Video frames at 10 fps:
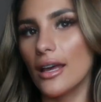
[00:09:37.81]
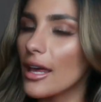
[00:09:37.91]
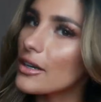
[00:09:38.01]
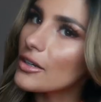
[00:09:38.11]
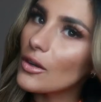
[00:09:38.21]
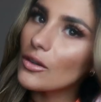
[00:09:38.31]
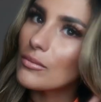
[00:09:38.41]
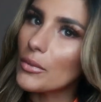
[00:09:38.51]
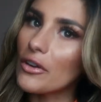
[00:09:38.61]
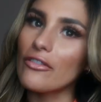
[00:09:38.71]
I don't know,
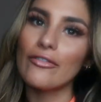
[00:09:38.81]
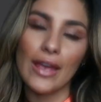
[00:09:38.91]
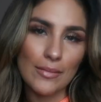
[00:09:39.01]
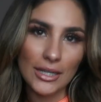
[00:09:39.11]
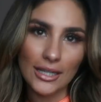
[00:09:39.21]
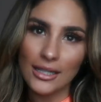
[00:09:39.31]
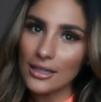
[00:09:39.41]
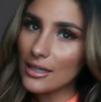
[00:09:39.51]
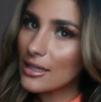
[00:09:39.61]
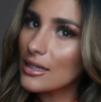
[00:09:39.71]
more
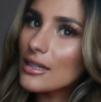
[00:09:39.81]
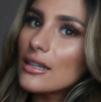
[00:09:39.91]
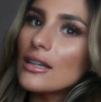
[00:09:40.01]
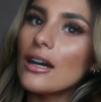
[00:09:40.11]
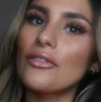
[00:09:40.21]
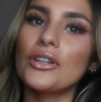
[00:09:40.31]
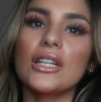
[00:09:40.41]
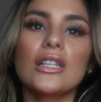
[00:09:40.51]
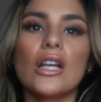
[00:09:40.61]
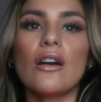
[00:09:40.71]
feminine, I
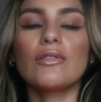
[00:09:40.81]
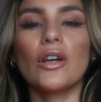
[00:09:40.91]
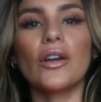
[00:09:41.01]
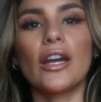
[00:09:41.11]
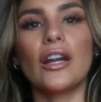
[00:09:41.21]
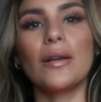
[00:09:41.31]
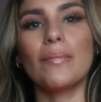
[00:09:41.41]
freaking love long hair.